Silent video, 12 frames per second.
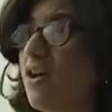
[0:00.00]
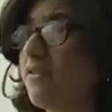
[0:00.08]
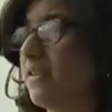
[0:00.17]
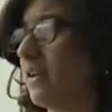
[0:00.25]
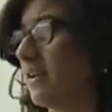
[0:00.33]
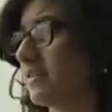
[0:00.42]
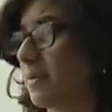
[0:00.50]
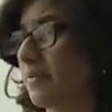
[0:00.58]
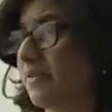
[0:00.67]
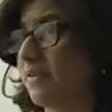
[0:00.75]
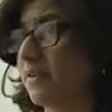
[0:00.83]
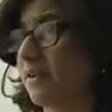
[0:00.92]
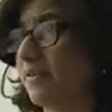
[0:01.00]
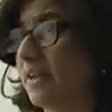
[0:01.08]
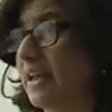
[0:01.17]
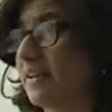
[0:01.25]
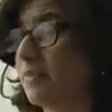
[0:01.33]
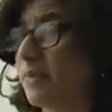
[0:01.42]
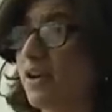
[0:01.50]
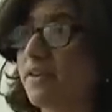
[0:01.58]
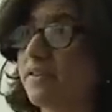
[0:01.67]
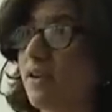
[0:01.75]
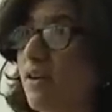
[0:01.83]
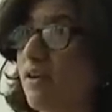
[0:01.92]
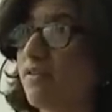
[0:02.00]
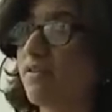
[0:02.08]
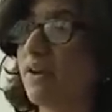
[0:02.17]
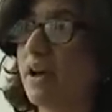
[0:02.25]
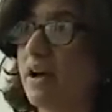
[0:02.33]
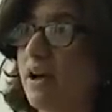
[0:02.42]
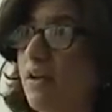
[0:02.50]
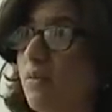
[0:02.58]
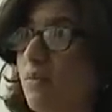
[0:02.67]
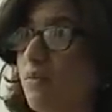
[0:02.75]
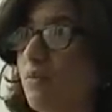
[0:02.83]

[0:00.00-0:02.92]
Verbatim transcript: over the last couple of years because of of uh,